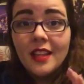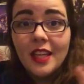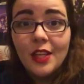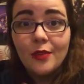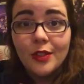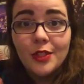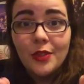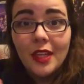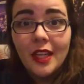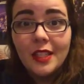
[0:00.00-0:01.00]
Thank you for
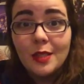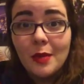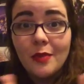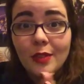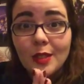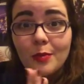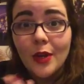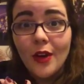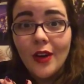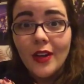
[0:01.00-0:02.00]
tuning in to my first
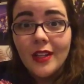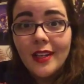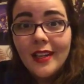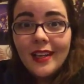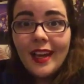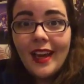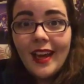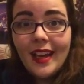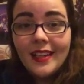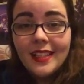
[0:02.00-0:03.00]
book haul,
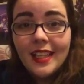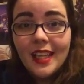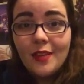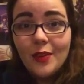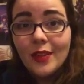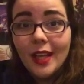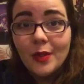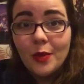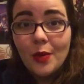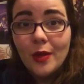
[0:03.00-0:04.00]
and if you
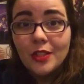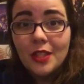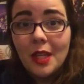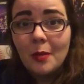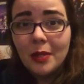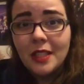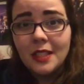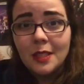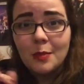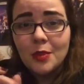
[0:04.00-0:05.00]
liked what you watched today,
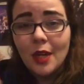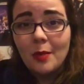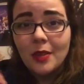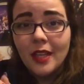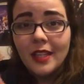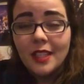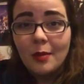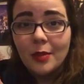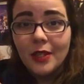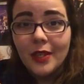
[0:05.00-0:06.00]
please hit subscribe or like
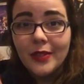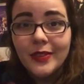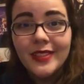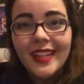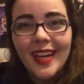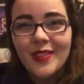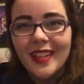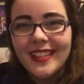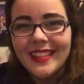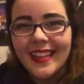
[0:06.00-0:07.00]
down below. Have a
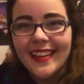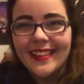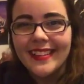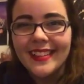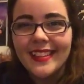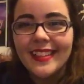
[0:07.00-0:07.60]
nice day, guys.